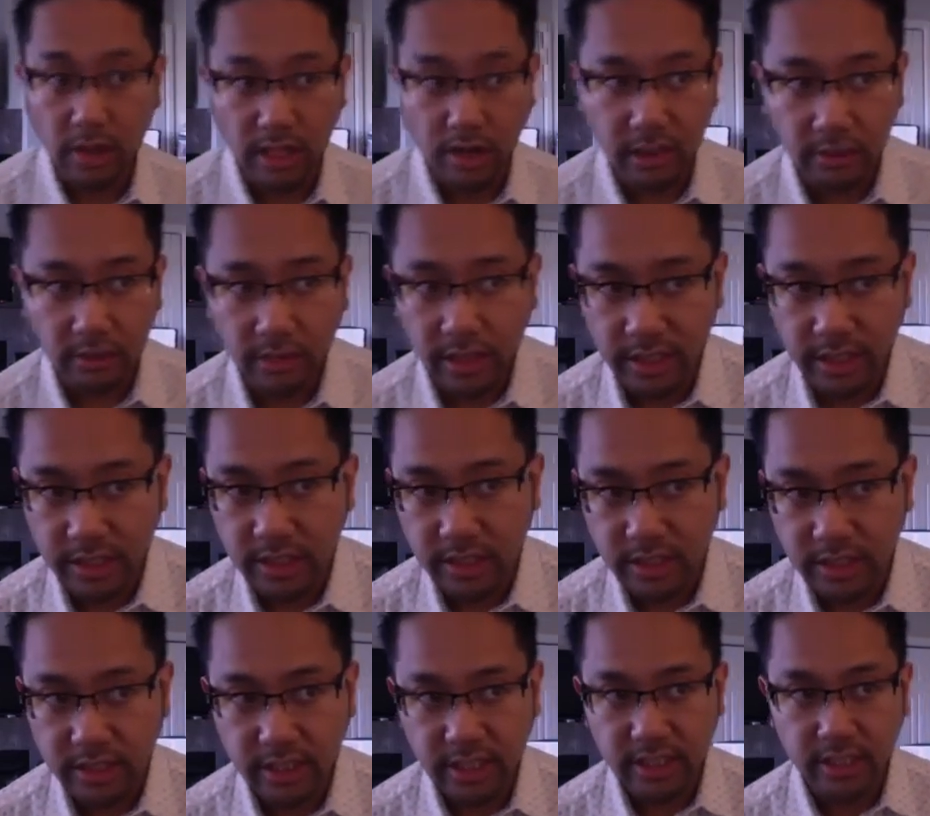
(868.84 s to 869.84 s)
you're right.
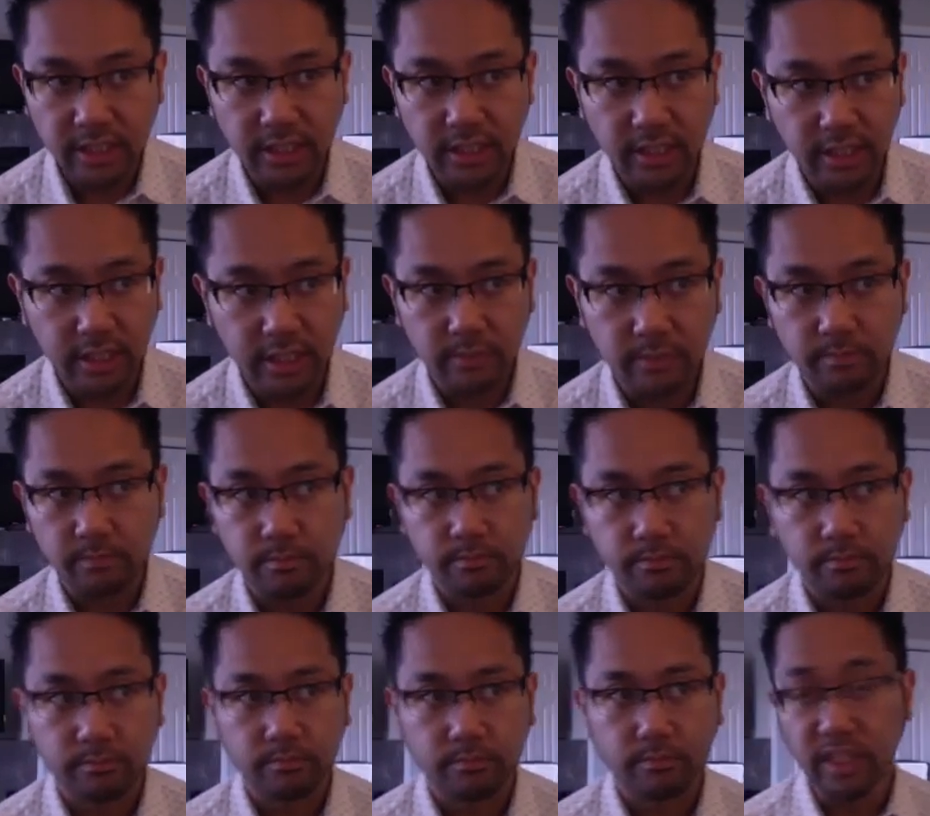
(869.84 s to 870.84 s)

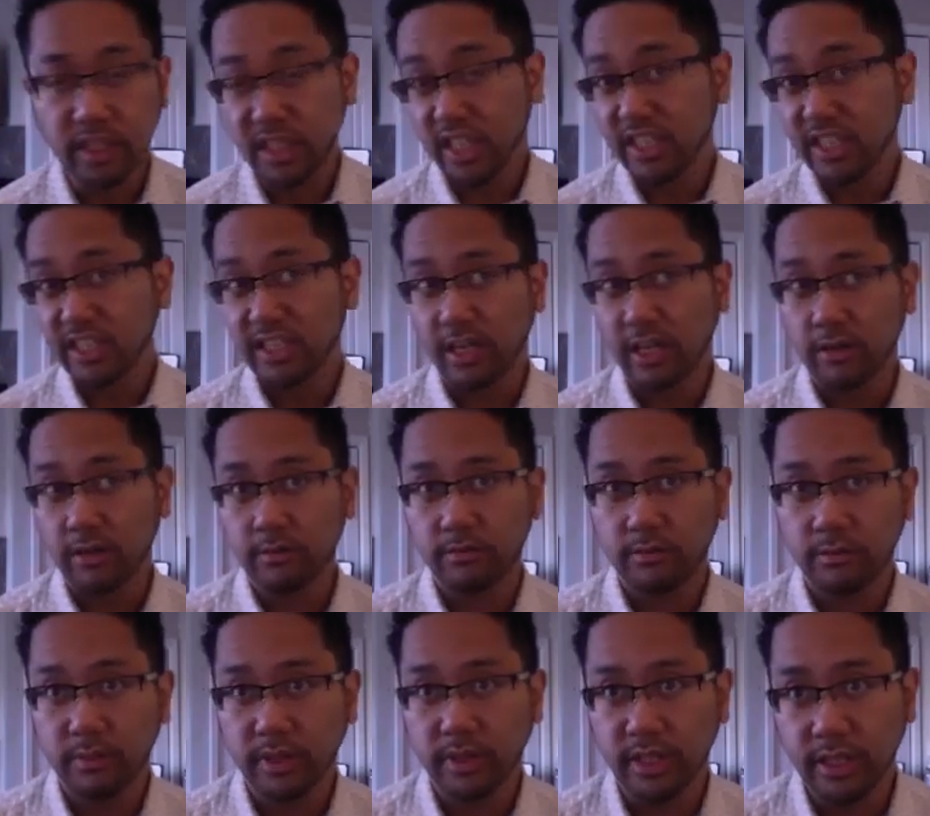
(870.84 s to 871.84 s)
It does sound
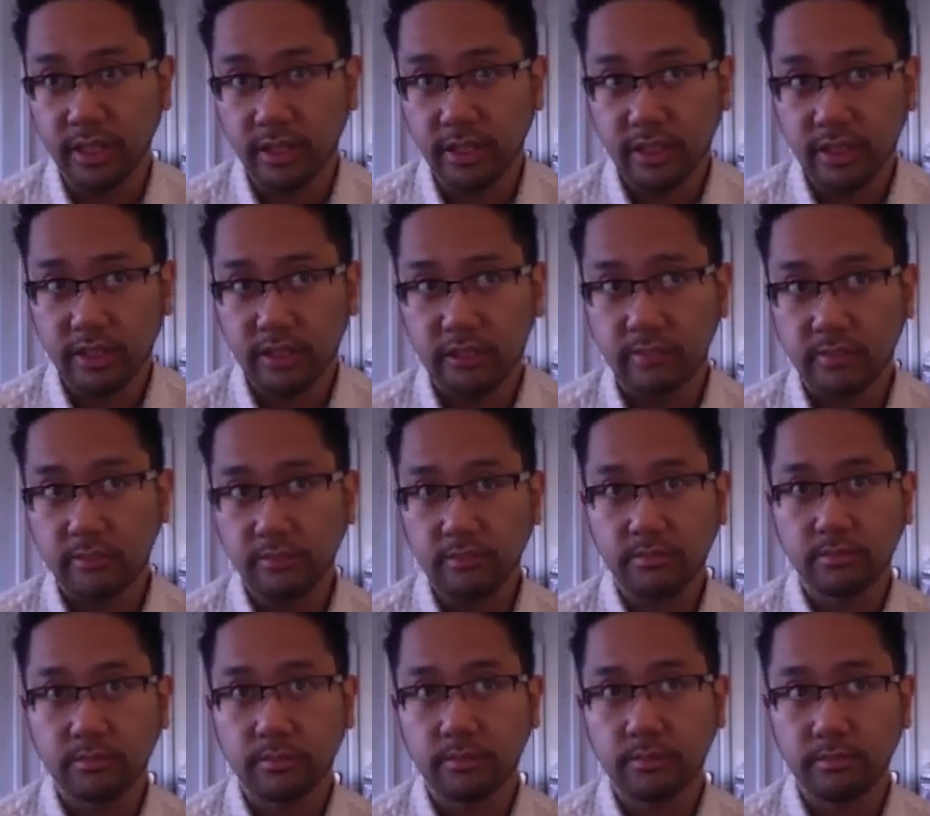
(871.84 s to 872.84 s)
familiar. It's
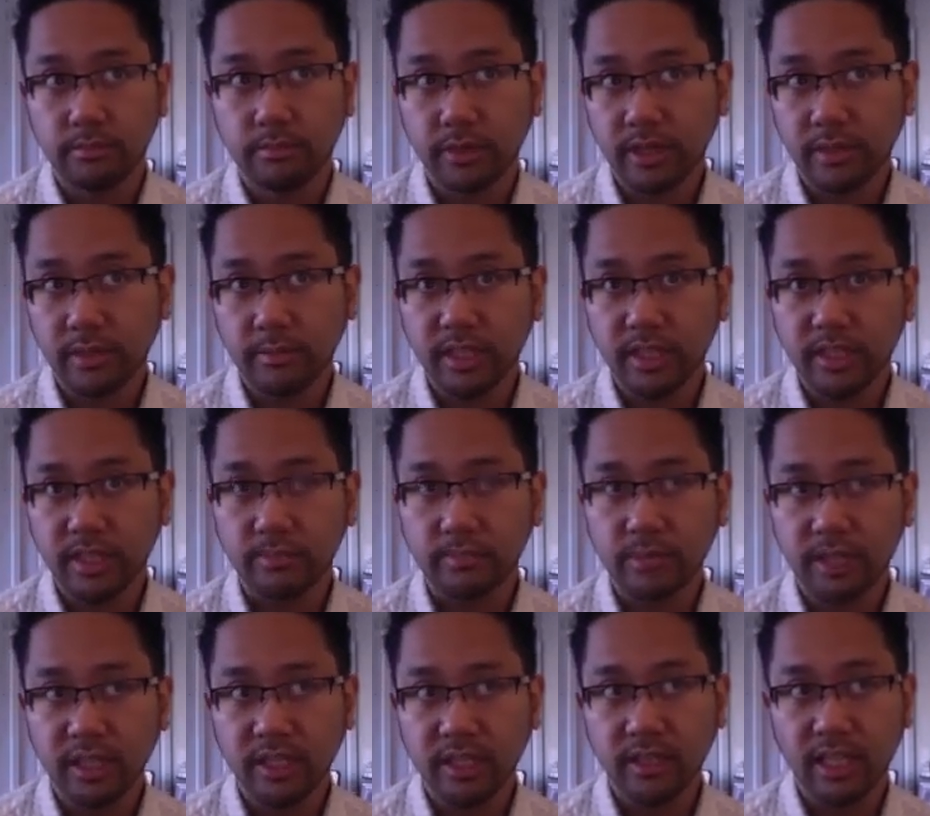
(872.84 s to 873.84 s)
pretty much
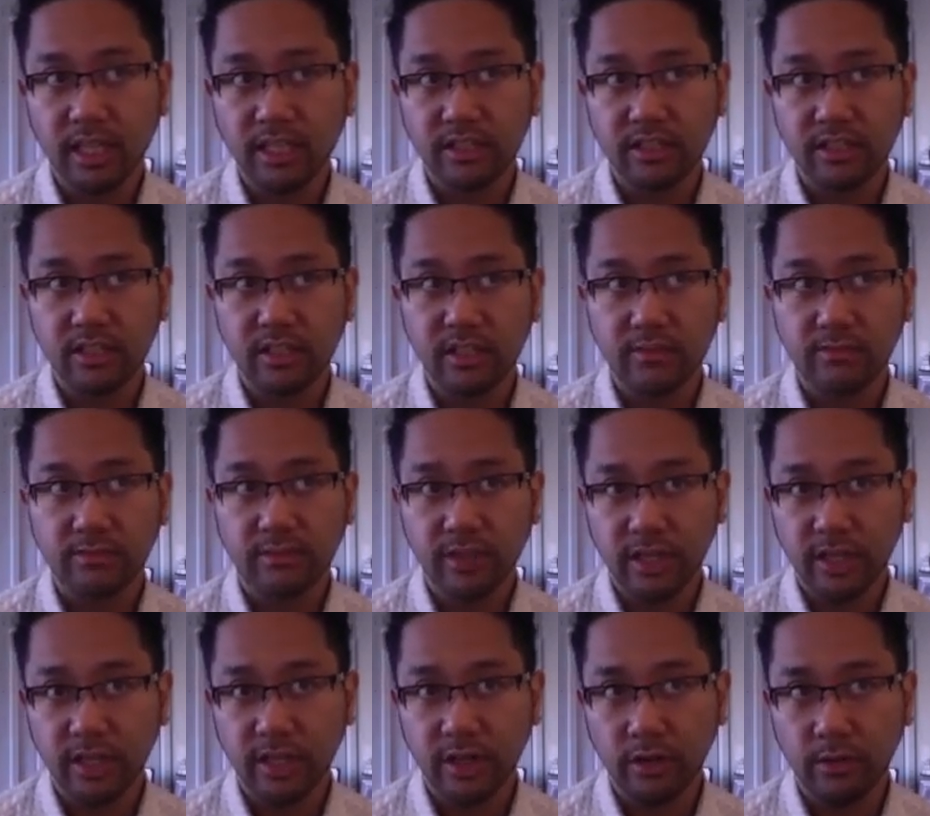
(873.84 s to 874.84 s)
putting a lesson on
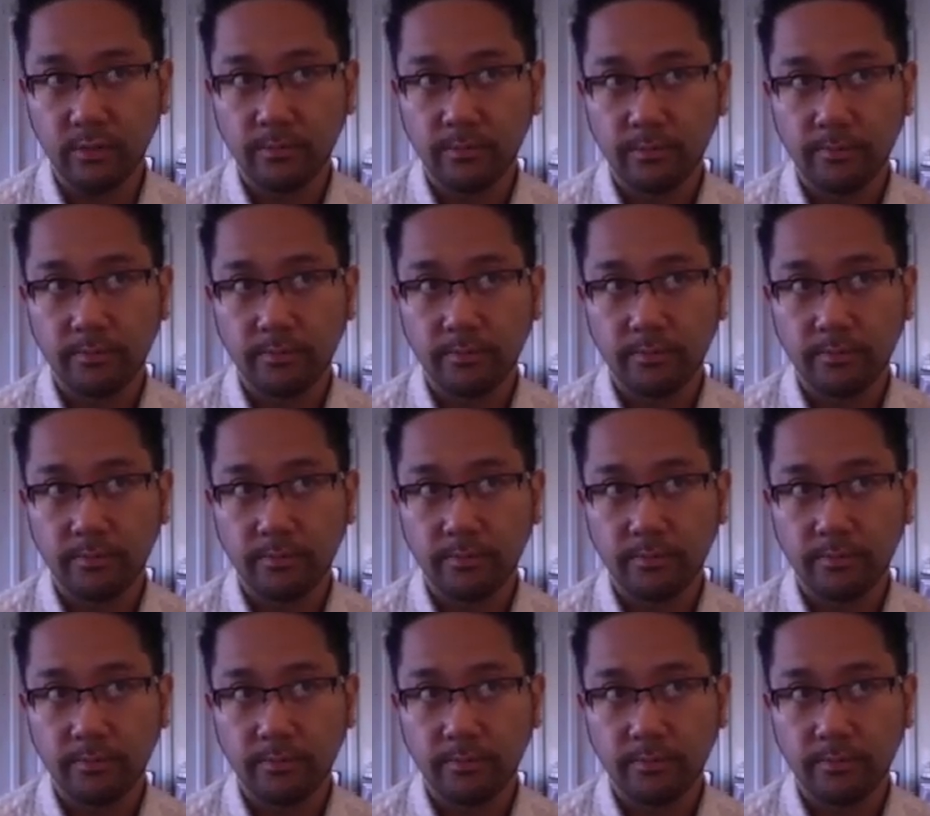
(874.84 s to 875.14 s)
video.